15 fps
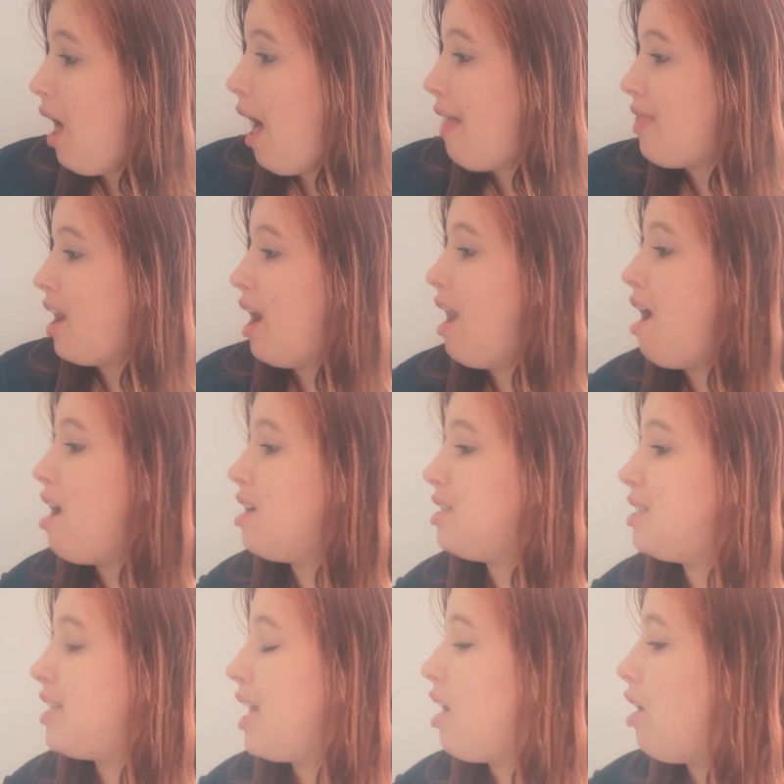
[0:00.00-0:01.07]
And the
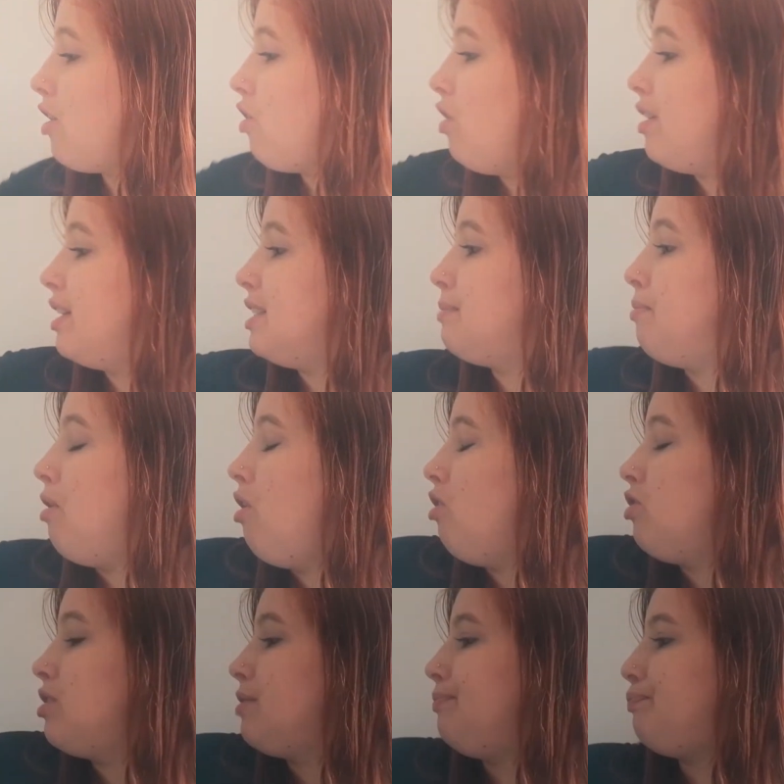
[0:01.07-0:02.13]
last thing I got in this
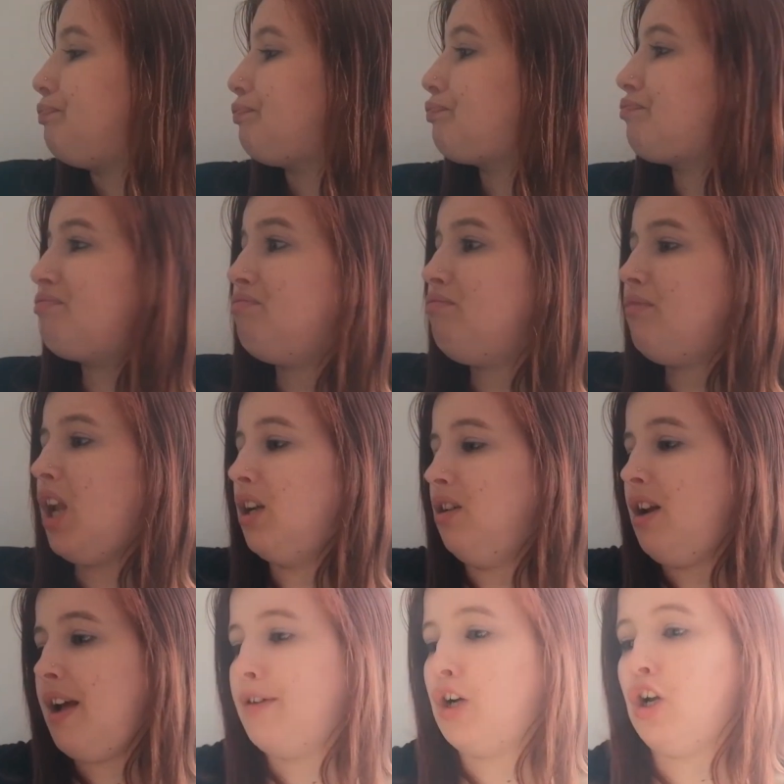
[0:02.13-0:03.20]
box, I
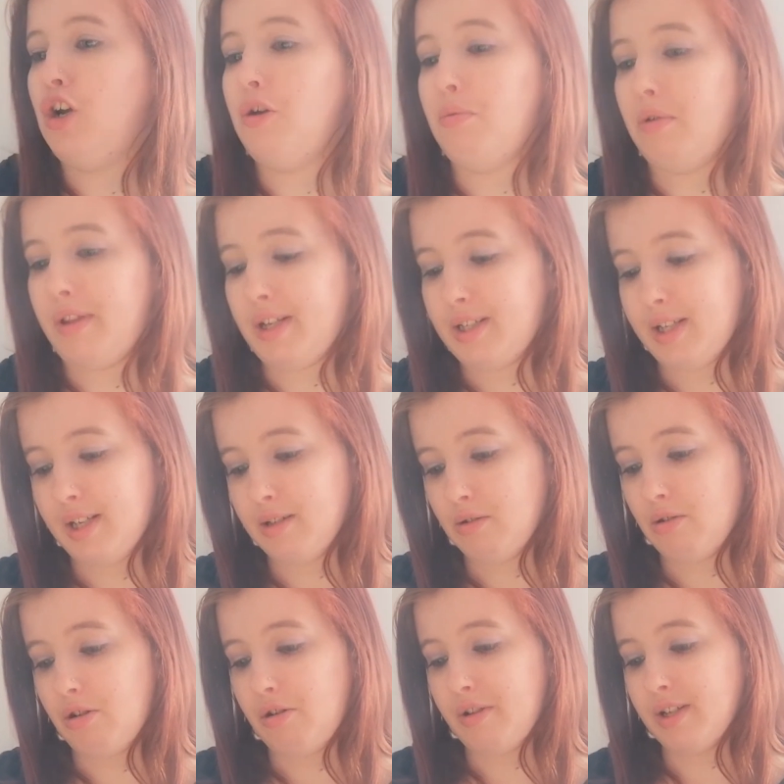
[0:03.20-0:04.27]
don't have a clue what this is
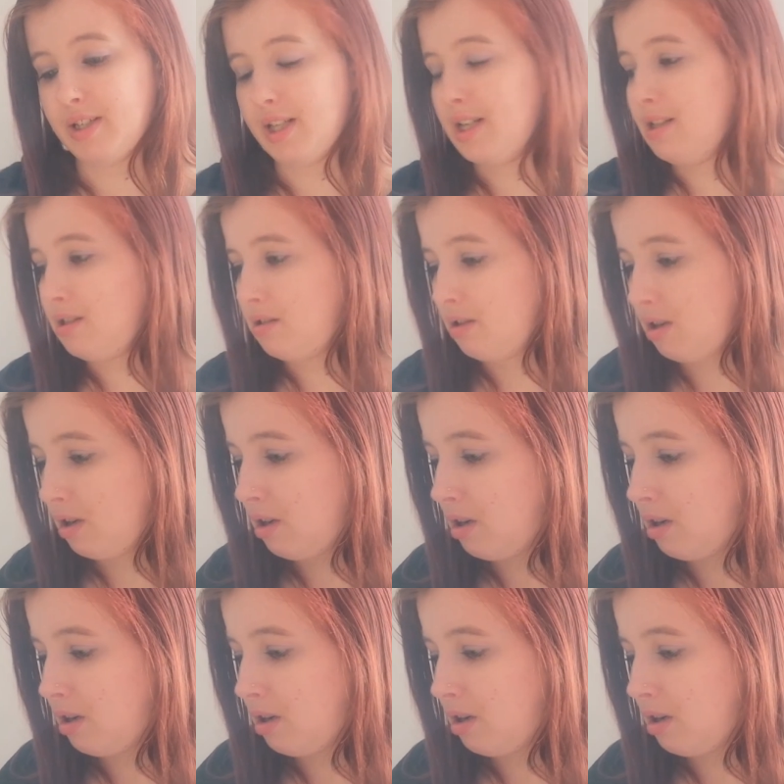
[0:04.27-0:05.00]
or who this is,